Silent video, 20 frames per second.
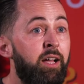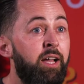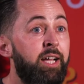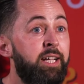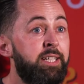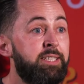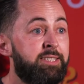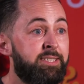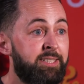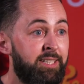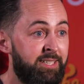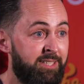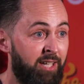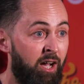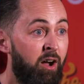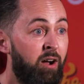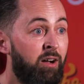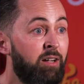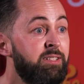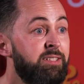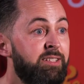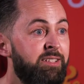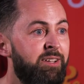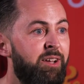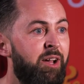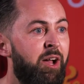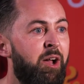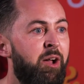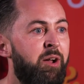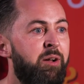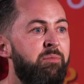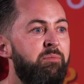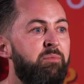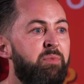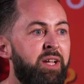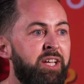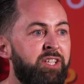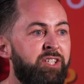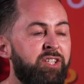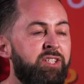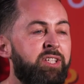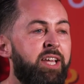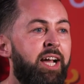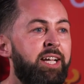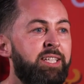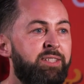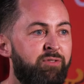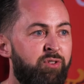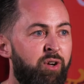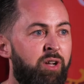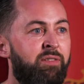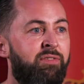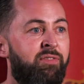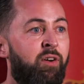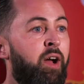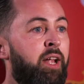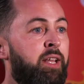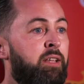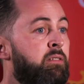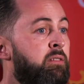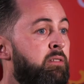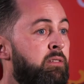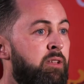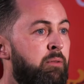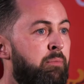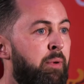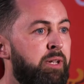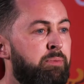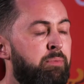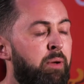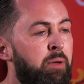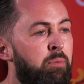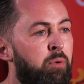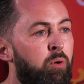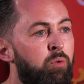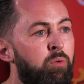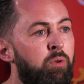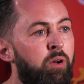It's hard, but it's just a case of trying to find the best people.